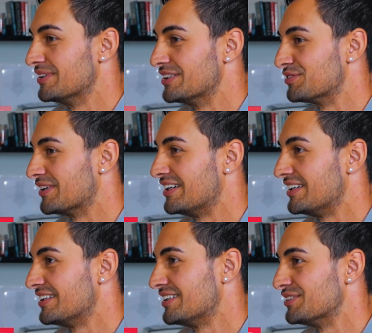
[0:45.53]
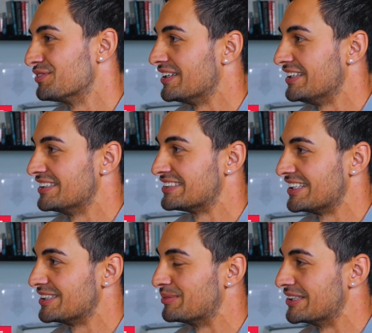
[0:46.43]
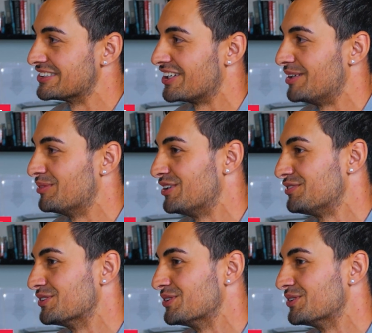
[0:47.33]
If I need to take a bit of time off,